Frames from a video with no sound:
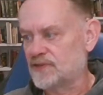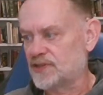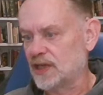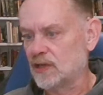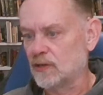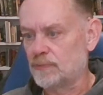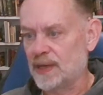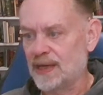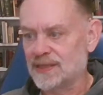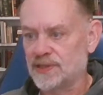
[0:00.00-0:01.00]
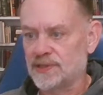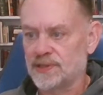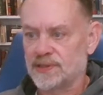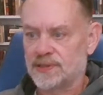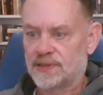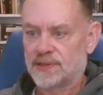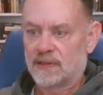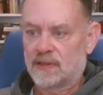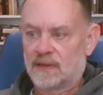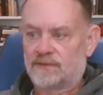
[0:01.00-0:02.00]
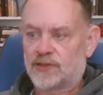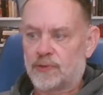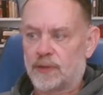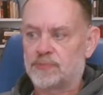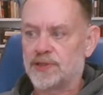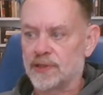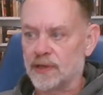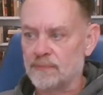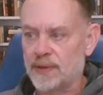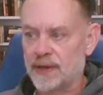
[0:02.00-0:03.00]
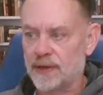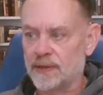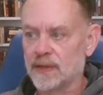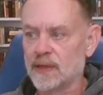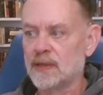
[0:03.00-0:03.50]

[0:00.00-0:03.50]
single passages of Scripture compared